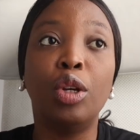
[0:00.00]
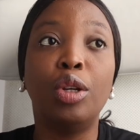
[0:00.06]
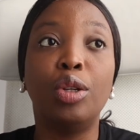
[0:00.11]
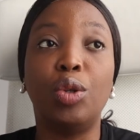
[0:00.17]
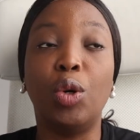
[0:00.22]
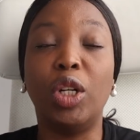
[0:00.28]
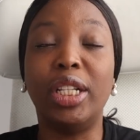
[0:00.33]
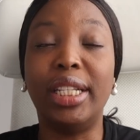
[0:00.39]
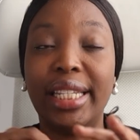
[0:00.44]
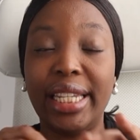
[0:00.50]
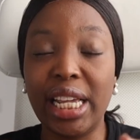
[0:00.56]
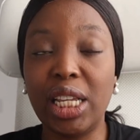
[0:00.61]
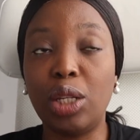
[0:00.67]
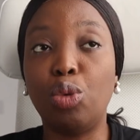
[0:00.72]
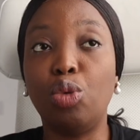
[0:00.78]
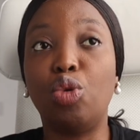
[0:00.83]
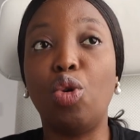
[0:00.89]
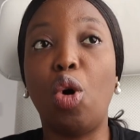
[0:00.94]
So
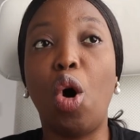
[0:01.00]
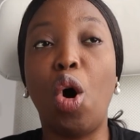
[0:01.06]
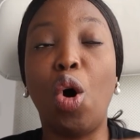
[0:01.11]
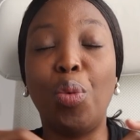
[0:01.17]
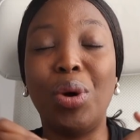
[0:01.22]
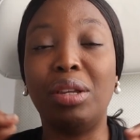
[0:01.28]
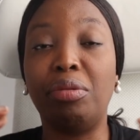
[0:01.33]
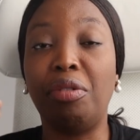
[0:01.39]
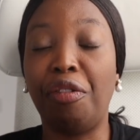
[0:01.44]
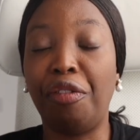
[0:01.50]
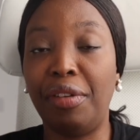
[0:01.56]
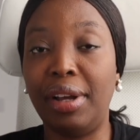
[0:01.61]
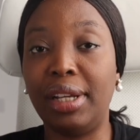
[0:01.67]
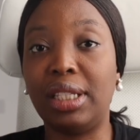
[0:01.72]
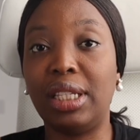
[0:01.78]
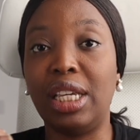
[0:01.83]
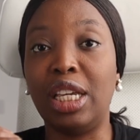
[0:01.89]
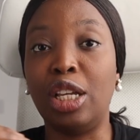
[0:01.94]
this would always
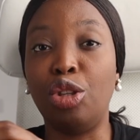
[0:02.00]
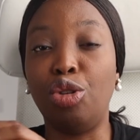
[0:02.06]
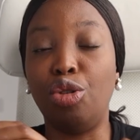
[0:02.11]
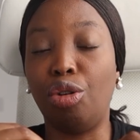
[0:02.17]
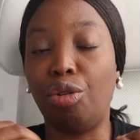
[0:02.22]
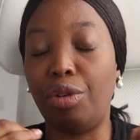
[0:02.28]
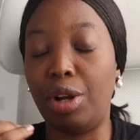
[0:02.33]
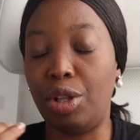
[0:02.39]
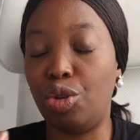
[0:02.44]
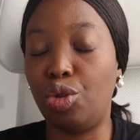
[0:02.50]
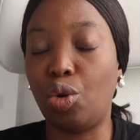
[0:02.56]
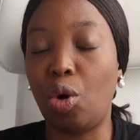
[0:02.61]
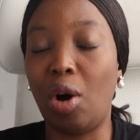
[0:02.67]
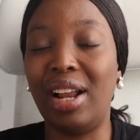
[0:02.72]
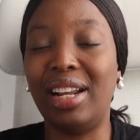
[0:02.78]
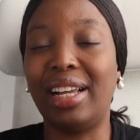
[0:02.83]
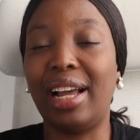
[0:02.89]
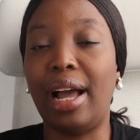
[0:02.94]
reflect in your credit
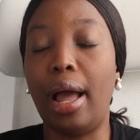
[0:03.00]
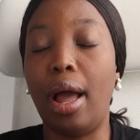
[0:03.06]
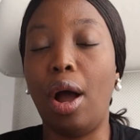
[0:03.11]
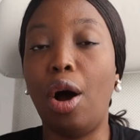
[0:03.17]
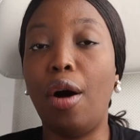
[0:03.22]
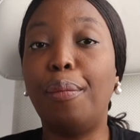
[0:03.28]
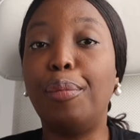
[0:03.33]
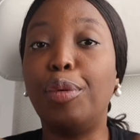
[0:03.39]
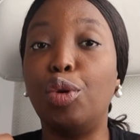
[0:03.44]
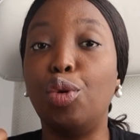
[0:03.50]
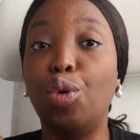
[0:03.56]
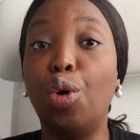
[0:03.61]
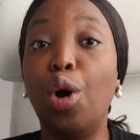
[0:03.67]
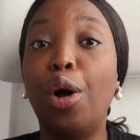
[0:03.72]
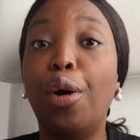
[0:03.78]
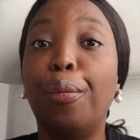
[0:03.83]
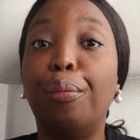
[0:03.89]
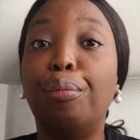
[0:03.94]
score and can help you
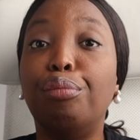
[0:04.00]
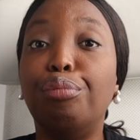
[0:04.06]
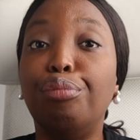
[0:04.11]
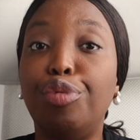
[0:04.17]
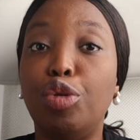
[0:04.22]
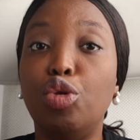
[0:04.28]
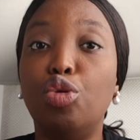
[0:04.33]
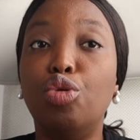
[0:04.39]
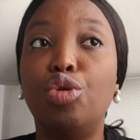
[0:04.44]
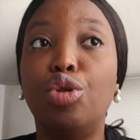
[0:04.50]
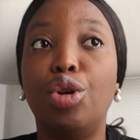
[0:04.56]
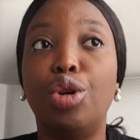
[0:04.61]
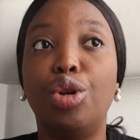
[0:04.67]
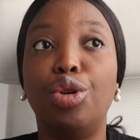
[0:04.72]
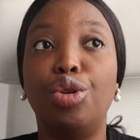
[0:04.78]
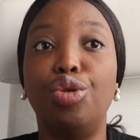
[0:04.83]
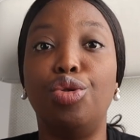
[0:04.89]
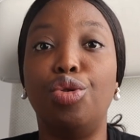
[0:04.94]
build
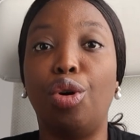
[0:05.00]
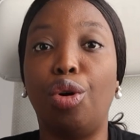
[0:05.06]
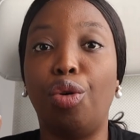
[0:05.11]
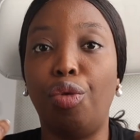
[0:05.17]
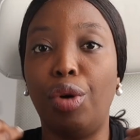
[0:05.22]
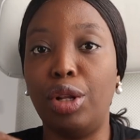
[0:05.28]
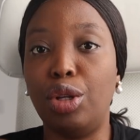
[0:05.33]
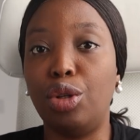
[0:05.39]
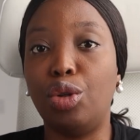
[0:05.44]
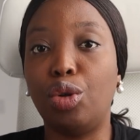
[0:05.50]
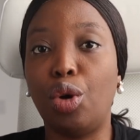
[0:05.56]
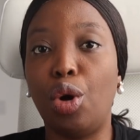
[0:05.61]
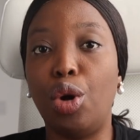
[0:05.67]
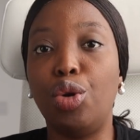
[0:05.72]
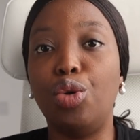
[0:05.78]
your credit score.